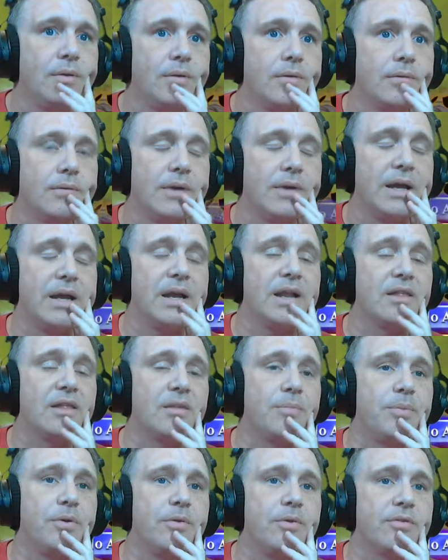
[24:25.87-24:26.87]
right, as
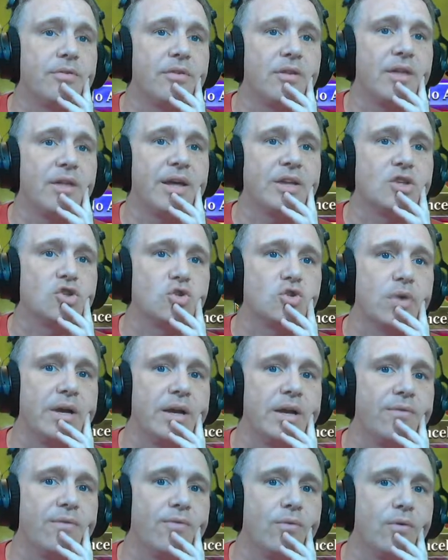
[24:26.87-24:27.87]
opposed to, like, trade
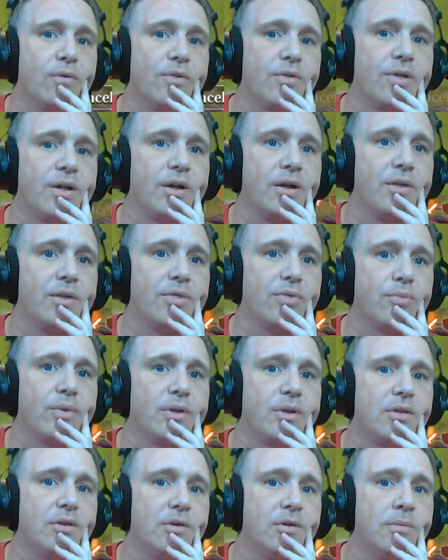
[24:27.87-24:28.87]
it for the
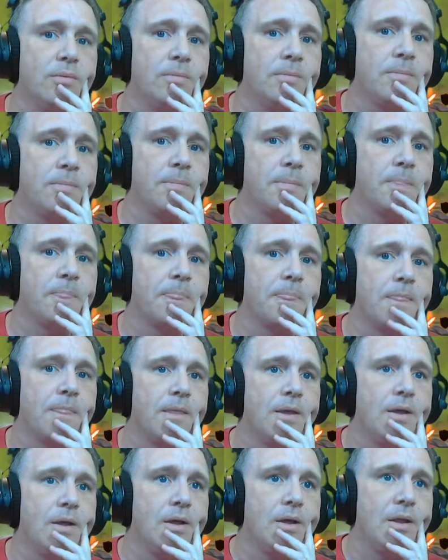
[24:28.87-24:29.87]
3/2.
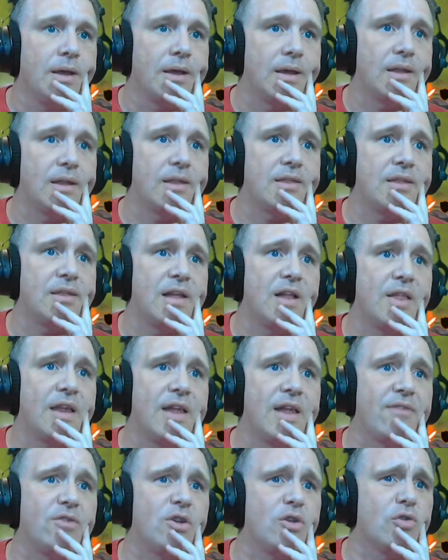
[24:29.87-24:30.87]
Like, at least now they'd
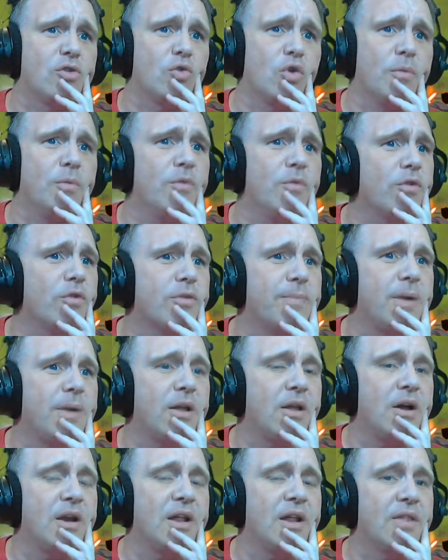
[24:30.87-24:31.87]
have to use a removal
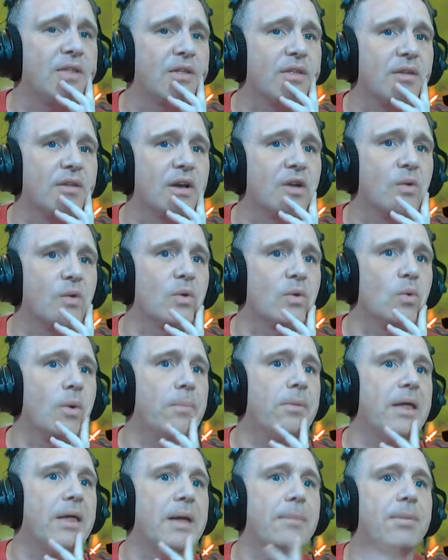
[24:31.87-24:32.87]
spell on it that's not going to a
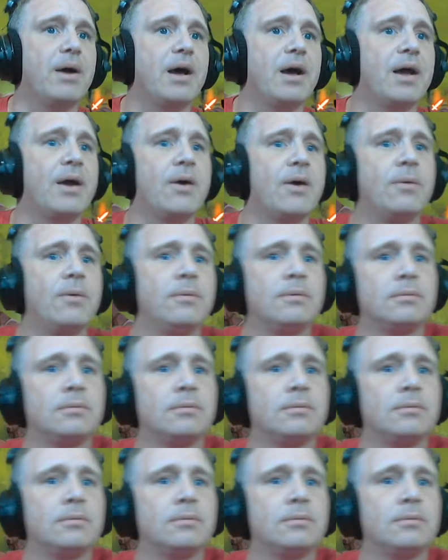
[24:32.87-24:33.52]
Blight Pile.